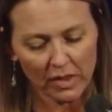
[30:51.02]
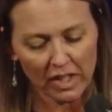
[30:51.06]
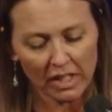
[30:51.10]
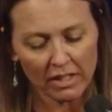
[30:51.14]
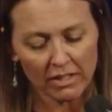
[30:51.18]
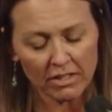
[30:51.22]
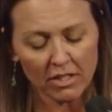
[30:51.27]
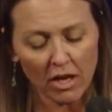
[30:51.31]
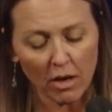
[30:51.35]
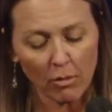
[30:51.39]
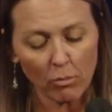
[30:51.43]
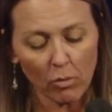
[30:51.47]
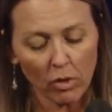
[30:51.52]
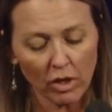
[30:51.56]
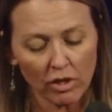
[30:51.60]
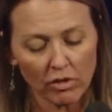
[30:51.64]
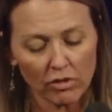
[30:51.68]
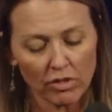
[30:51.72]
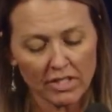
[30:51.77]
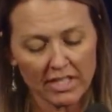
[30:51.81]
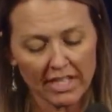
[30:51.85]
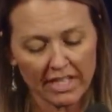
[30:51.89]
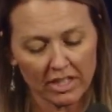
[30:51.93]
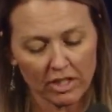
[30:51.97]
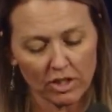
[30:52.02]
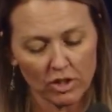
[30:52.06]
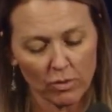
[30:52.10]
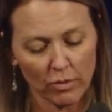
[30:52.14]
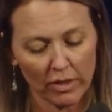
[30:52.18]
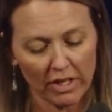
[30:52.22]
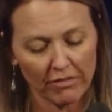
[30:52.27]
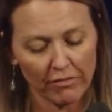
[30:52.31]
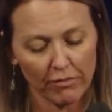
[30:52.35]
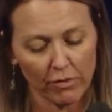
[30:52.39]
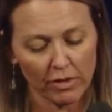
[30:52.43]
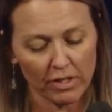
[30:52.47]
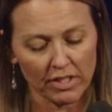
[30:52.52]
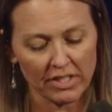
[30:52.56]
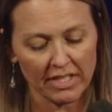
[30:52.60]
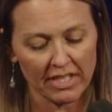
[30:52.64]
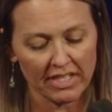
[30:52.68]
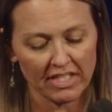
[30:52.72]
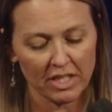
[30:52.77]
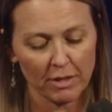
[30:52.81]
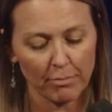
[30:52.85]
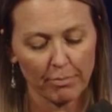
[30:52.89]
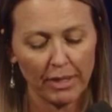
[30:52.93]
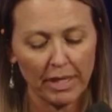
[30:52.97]
Psalm 106:24
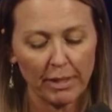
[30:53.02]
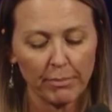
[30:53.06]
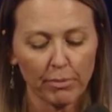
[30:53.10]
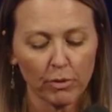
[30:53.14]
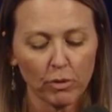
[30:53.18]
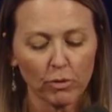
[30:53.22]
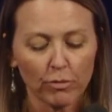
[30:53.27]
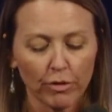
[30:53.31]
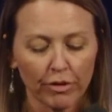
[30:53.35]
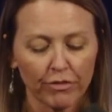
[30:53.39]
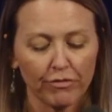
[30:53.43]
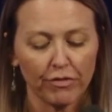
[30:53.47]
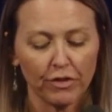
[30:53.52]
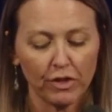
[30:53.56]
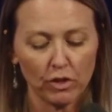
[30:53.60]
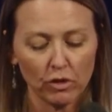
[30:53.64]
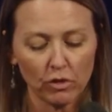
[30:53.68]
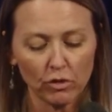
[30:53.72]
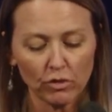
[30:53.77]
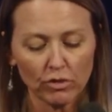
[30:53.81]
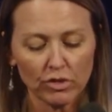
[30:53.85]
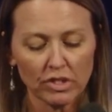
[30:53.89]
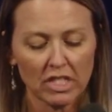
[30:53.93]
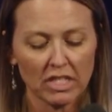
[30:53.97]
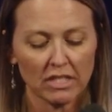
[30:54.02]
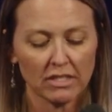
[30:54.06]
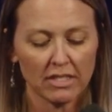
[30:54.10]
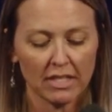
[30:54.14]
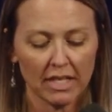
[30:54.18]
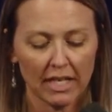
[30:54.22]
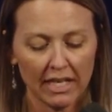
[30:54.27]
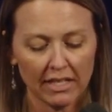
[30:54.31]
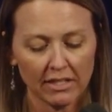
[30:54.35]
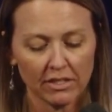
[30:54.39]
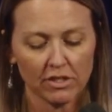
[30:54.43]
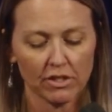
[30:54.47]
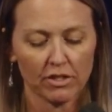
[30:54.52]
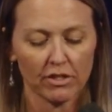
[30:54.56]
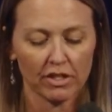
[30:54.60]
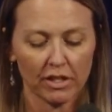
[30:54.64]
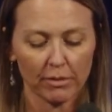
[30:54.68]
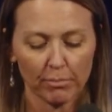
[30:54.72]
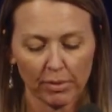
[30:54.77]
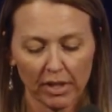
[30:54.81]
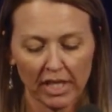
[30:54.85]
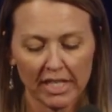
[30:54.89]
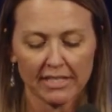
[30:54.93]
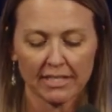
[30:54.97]
says, "The people refused to enter
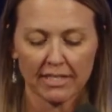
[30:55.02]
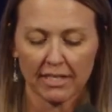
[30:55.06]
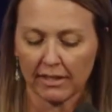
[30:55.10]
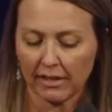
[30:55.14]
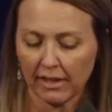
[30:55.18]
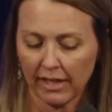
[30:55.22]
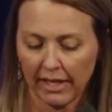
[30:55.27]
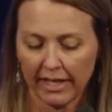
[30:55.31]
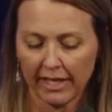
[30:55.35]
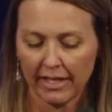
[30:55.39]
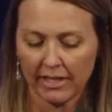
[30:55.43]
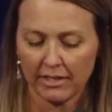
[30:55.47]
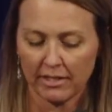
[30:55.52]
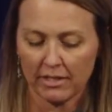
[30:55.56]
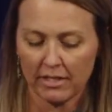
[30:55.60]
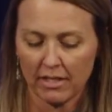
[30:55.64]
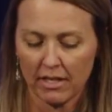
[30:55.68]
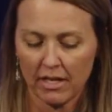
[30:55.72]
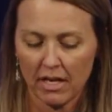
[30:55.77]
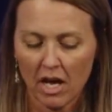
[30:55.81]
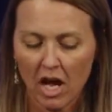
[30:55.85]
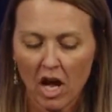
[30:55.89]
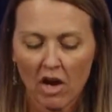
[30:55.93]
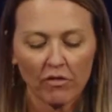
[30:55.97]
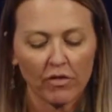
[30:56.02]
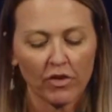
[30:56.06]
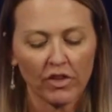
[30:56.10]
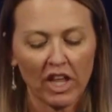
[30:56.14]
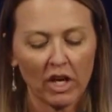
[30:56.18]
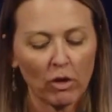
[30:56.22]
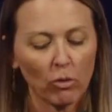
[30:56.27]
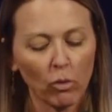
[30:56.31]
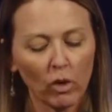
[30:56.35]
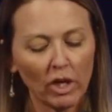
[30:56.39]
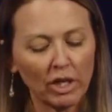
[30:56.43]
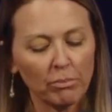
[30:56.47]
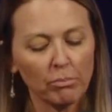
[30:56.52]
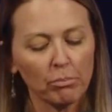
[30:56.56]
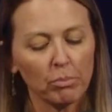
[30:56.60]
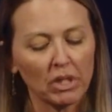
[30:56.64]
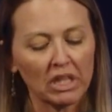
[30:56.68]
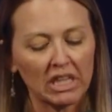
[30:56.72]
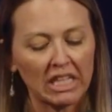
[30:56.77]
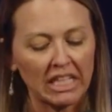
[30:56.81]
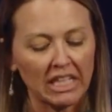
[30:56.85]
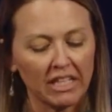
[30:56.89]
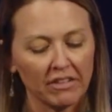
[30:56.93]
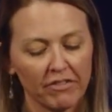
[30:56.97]
the pleasant land, for they wouldn't
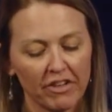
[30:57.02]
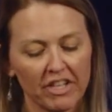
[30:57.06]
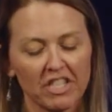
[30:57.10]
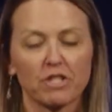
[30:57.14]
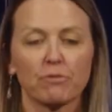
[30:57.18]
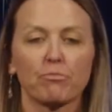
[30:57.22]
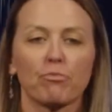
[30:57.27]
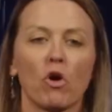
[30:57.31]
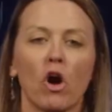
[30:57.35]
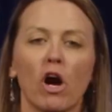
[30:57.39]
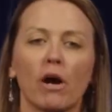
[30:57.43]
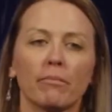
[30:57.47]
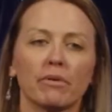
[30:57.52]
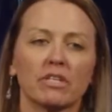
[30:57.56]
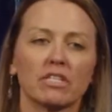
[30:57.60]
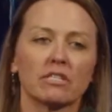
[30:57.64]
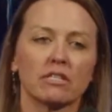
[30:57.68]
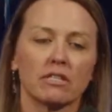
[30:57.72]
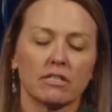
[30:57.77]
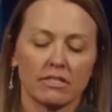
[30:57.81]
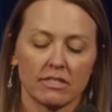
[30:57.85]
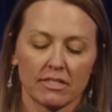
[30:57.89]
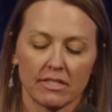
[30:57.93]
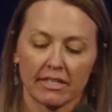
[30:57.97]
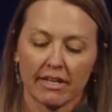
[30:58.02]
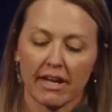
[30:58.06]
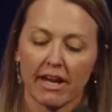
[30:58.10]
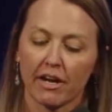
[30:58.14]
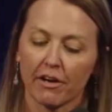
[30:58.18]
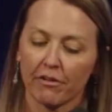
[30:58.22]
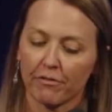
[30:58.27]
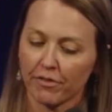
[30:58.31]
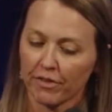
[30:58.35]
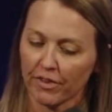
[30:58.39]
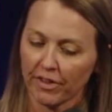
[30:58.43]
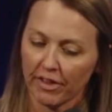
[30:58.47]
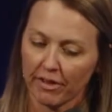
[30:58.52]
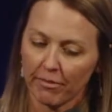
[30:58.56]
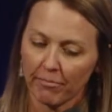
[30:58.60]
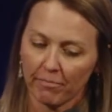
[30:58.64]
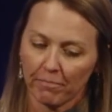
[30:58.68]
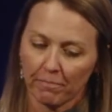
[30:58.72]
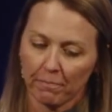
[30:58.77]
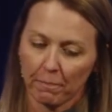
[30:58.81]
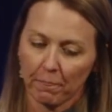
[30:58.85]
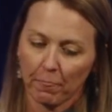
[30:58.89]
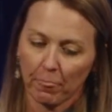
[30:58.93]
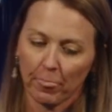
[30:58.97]
believe his promises to care for them.
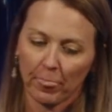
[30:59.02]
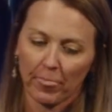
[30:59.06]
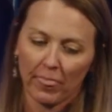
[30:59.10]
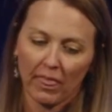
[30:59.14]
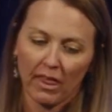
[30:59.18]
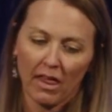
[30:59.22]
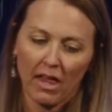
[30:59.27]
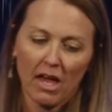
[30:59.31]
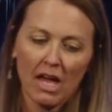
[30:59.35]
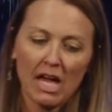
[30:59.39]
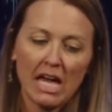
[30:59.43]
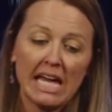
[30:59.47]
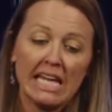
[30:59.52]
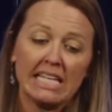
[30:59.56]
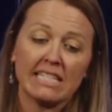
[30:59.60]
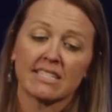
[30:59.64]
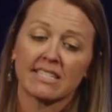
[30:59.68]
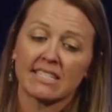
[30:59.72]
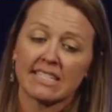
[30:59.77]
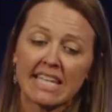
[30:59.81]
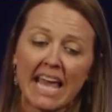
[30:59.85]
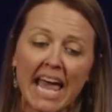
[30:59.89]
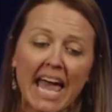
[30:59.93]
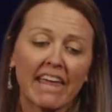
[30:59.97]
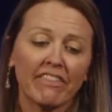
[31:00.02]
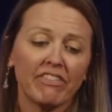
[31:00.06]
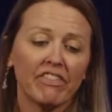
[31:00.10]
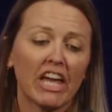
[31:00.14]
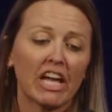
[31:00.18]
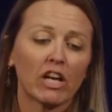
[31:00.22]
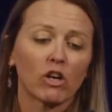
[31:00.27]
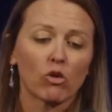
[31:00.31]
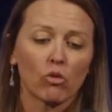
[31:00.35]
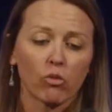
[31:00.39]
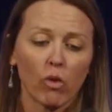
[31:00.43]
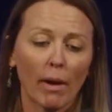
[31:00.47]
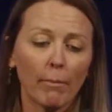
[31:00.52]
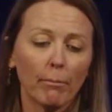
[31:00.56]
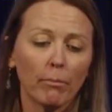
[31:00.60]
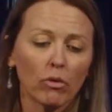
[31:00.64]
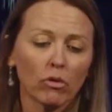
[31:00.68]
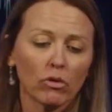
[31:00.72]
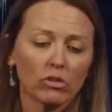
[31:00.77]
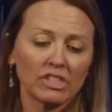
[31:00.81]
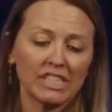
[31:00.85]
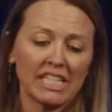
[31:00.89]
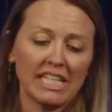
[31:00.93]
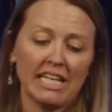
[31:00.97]
Instead, they
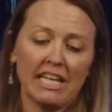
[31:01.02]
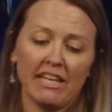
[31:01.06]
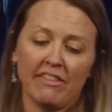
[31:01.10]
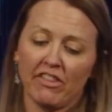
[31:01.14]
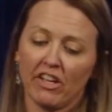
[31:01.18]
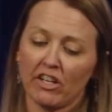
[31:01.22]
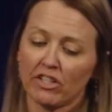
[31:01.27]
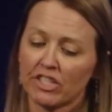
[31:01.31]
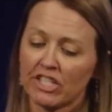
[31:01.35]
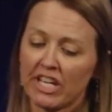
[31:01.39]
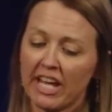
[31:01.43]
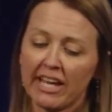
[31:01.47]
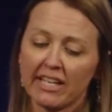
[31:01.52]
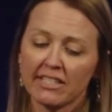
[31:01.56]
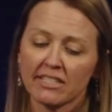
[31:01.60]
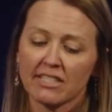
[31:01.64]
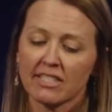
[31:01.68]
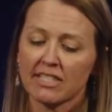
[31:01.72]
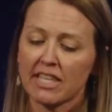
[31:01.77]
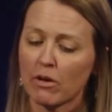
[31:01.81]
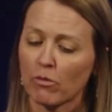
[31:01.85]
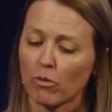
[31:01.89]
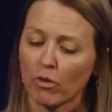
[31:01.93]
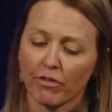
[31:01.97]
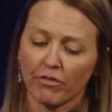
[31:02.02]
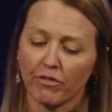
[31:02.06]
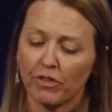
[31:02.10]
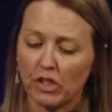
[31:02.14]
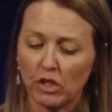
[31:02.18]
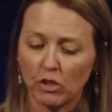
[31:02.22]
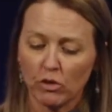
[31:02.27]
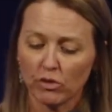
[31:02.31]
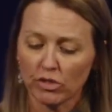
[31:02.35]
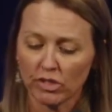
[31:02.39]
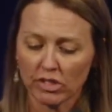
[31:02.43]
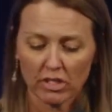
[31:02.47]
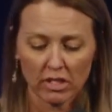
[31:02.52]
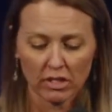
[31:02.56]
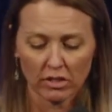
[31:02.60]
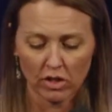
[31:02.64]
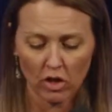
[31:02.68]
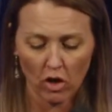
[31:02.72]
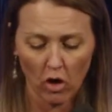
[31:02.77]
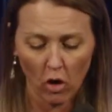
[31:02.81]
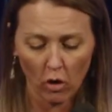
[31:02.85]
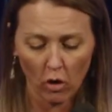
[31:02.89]
grumbled, and in their tents, they refused to